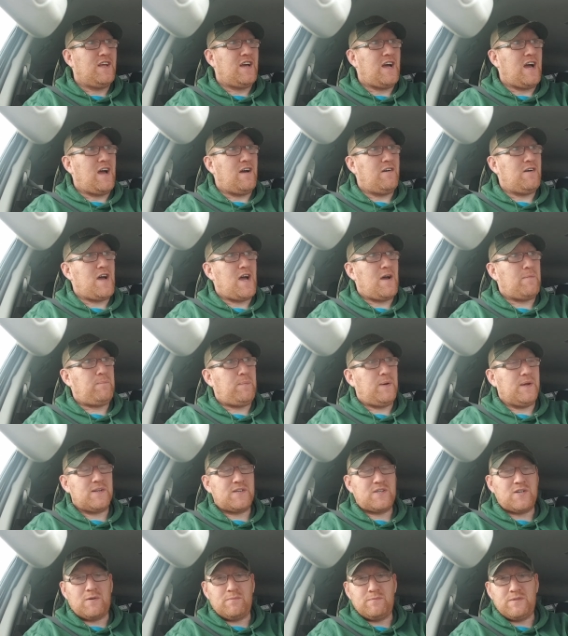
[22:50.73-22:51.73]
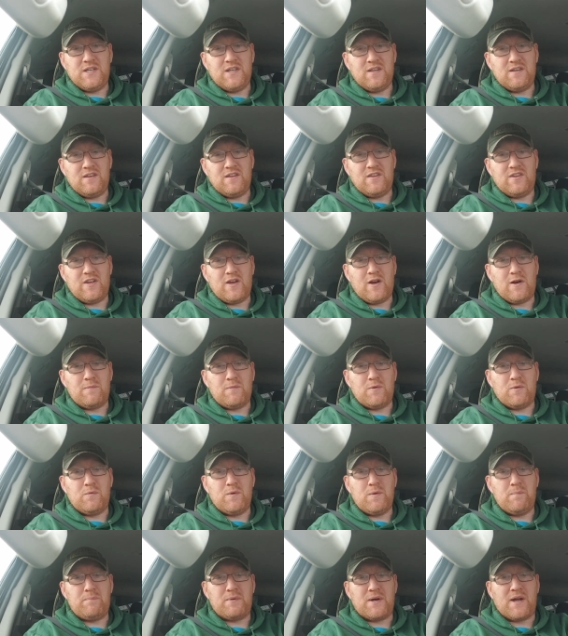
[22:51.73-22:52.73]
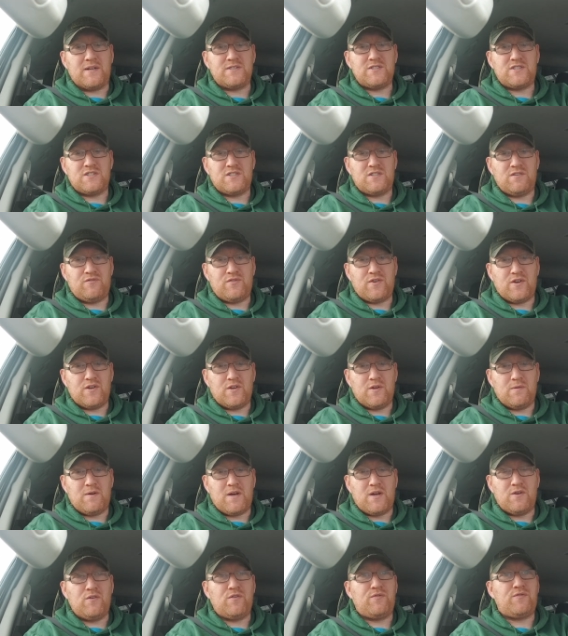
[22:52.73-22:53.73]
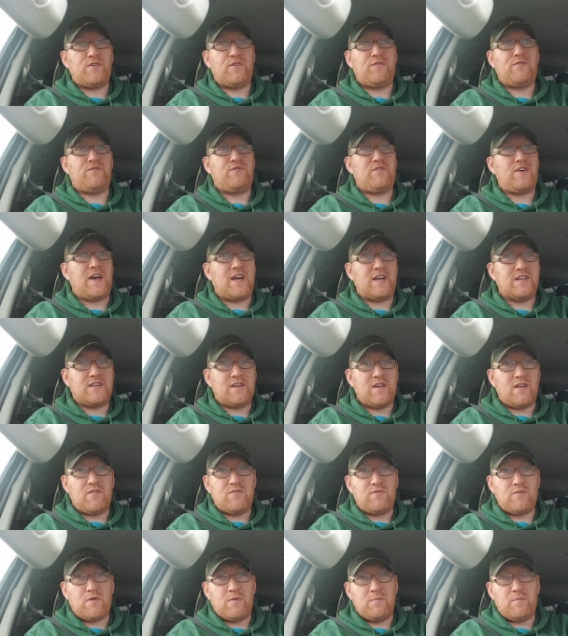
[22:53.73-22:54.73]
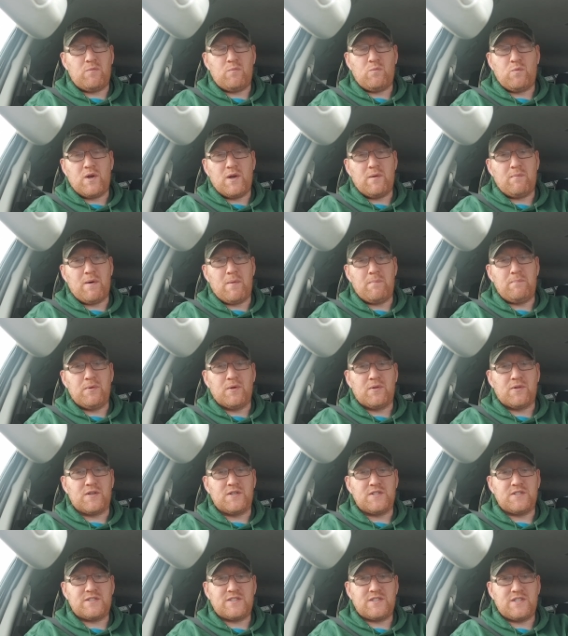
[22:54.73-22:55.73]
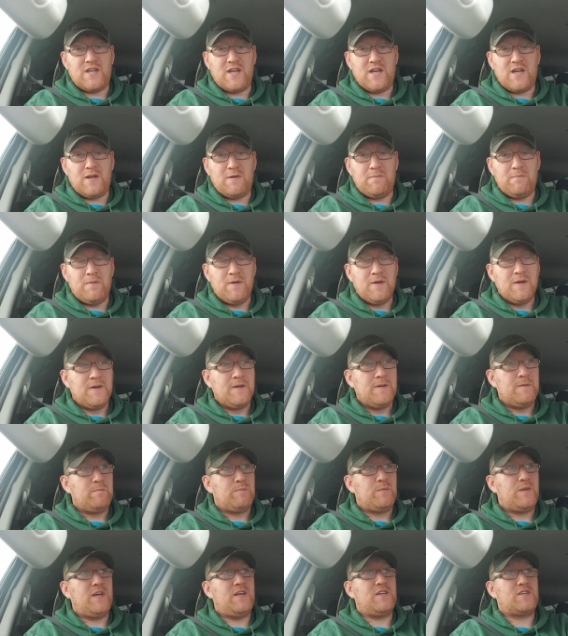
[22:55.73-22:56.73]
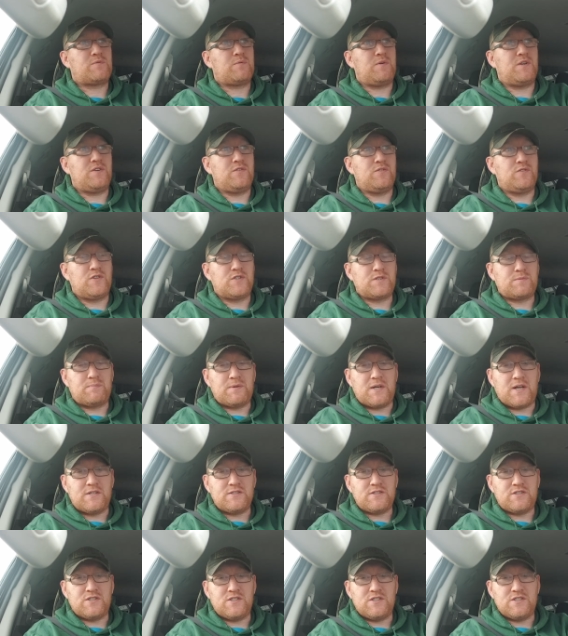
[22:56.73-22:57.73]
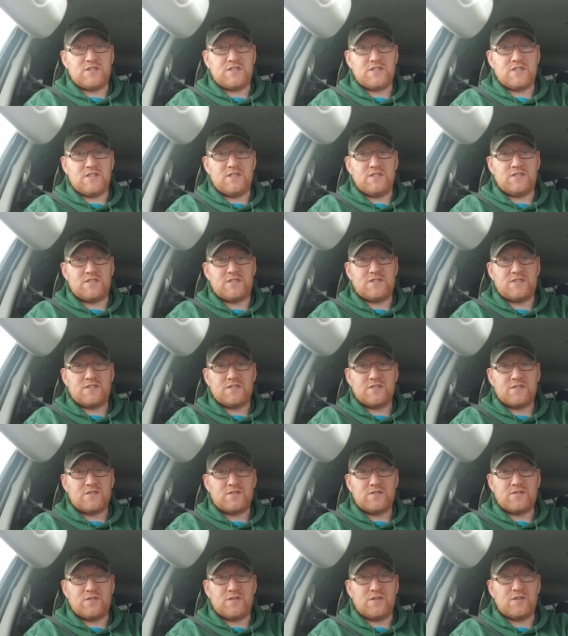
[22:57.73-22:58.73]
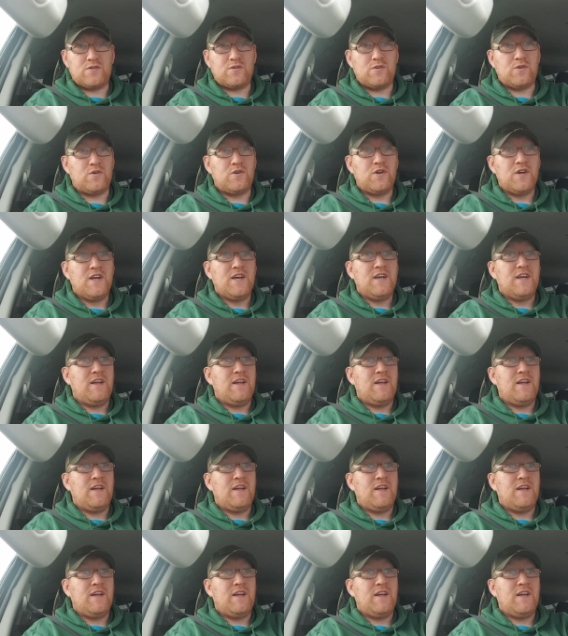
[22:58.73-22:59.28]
I picked up deer in thermal with branches in front of them. I know for a fact that if one of my bullets hits one of those branches, it's going to go.